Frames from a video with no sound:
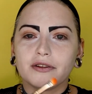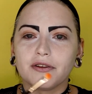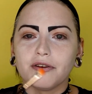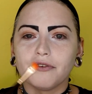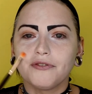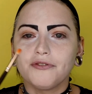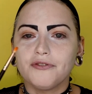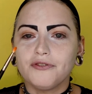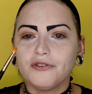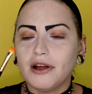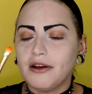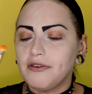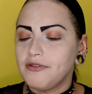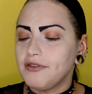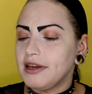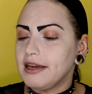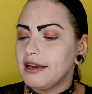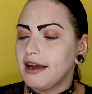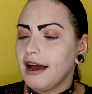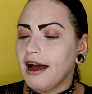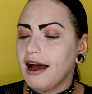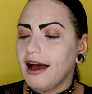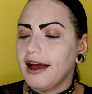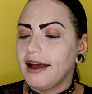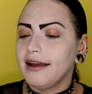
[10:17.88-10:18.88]
fluffy
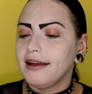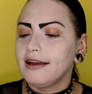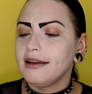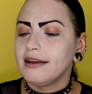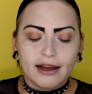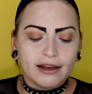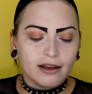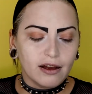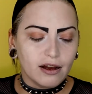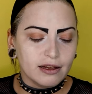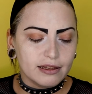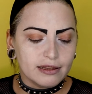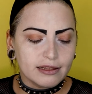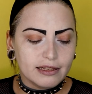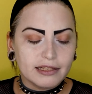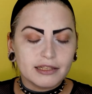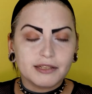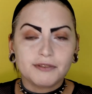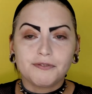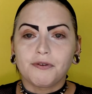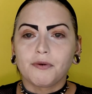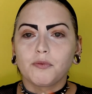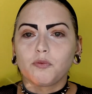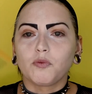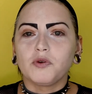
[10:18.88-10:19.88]
guy, I got this
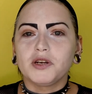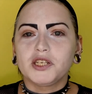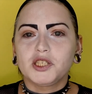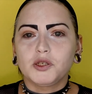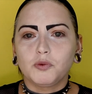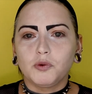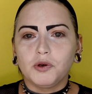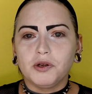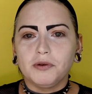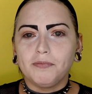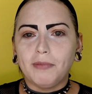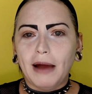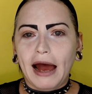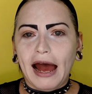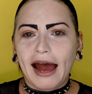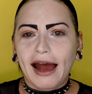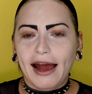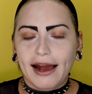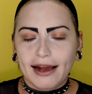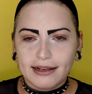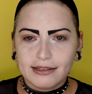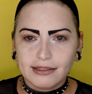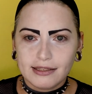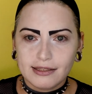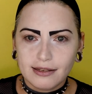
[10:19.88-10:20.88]
from Witchwood
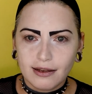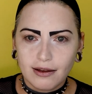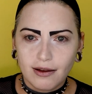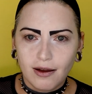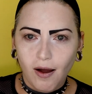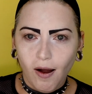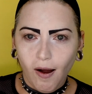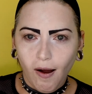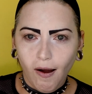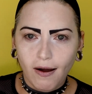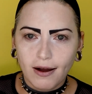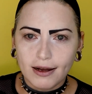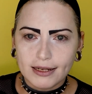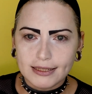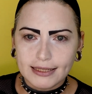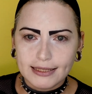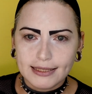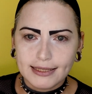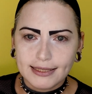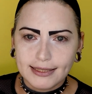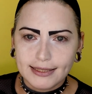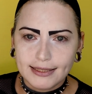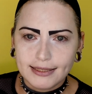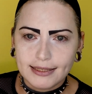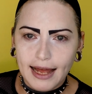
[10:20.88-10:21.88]
Bags on
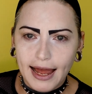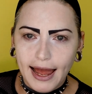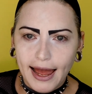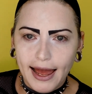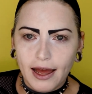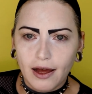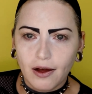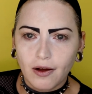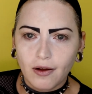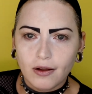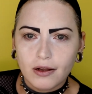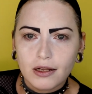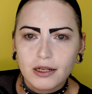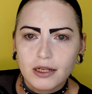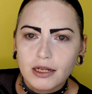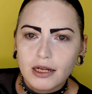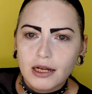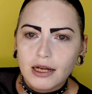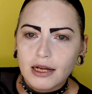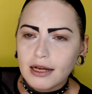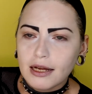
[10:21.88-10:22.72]
sale.